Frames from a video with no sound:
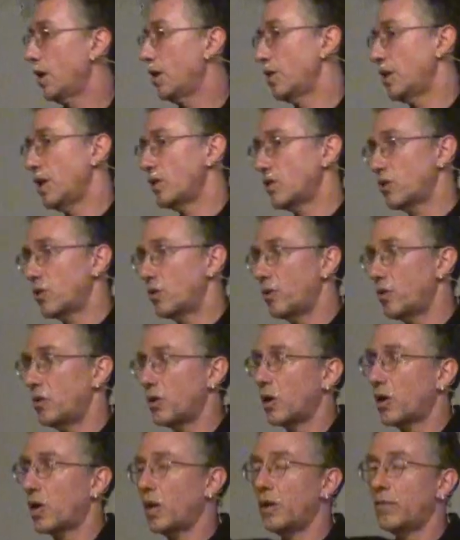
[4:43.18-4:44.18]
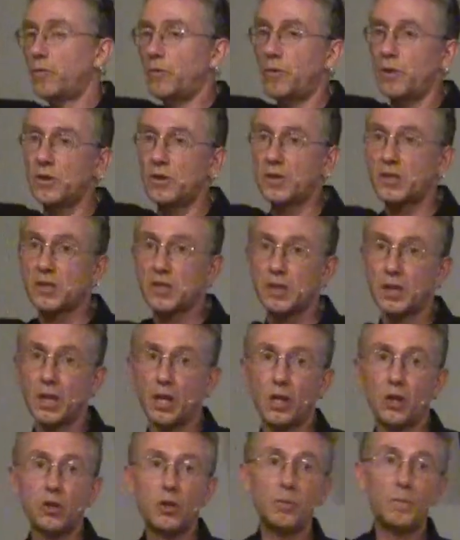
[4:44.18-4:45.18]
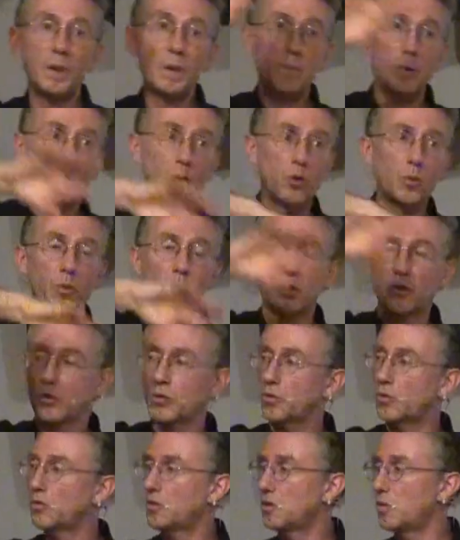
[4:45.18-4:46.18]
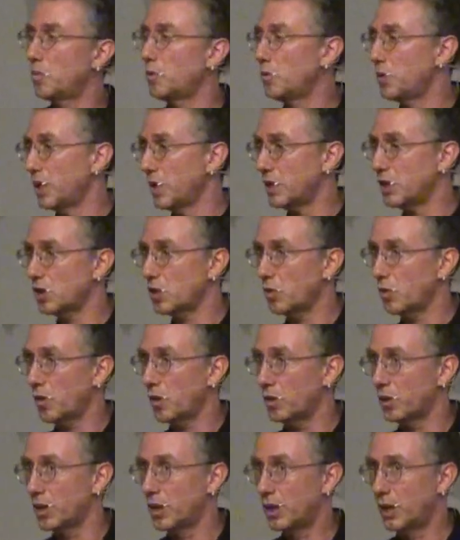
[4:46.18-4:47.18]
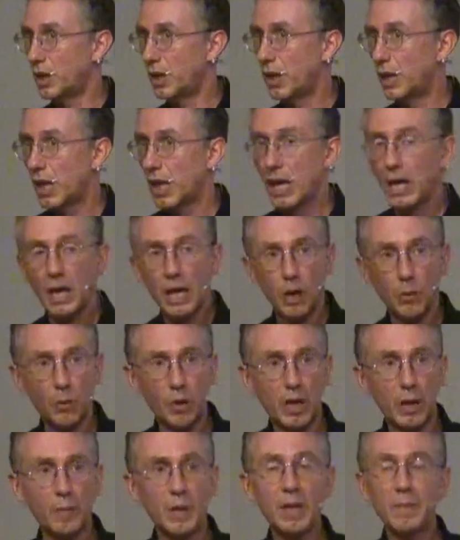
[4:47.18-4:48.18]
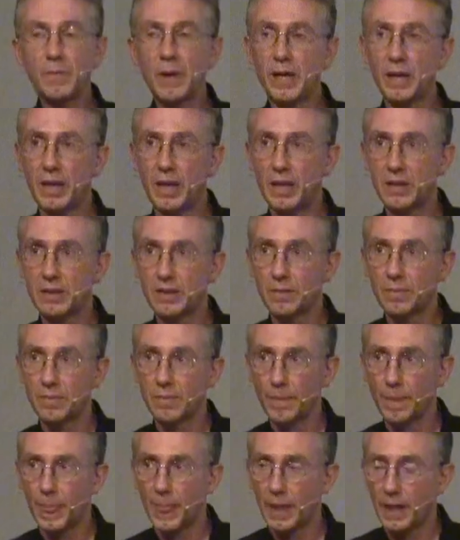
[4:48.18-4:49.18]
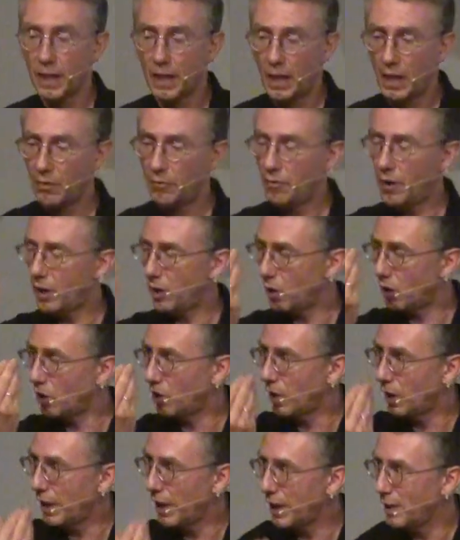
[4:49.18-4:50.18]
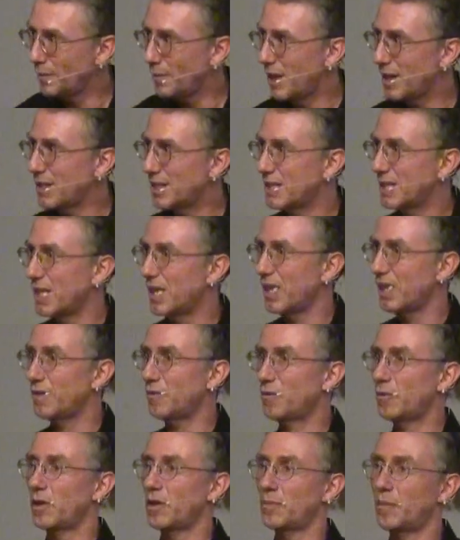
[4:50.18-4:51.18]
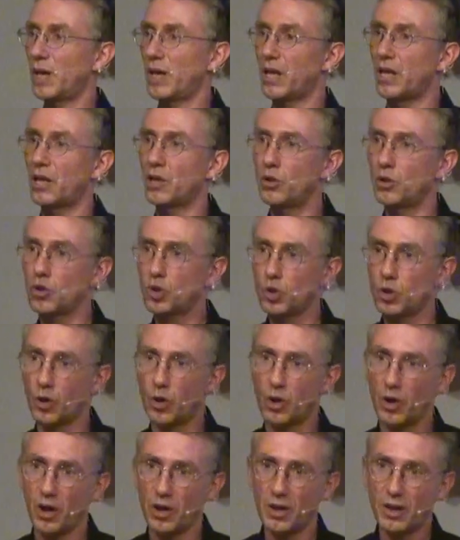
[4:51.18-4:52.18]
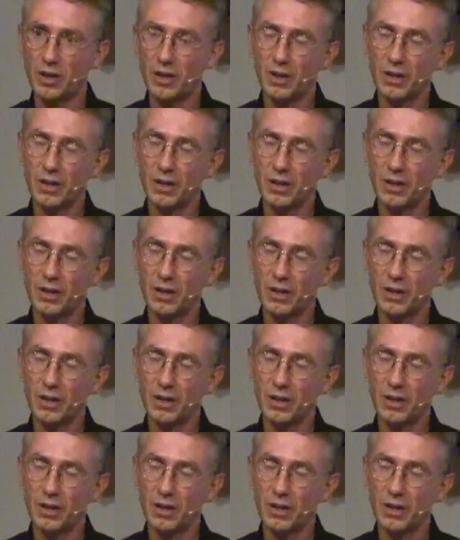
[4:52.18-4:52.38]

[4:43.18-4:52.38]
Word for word: an answer, a conference, new people who want to contribute, and so on. And what I mean by that, if I align myself with my inner joy,